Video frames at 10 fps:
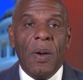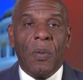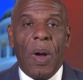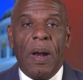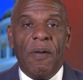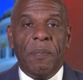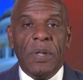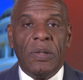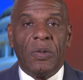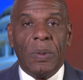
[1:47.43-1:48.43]
write off
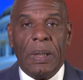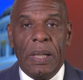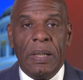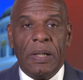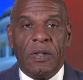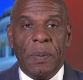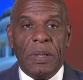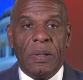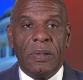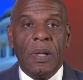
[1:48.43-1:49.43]
business-related
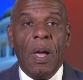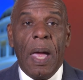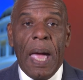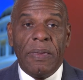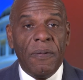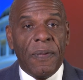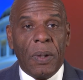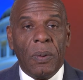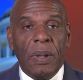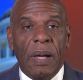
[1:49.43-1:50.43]
expenses at the
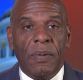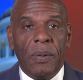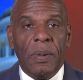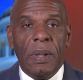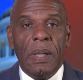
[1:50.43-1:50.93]
federal level.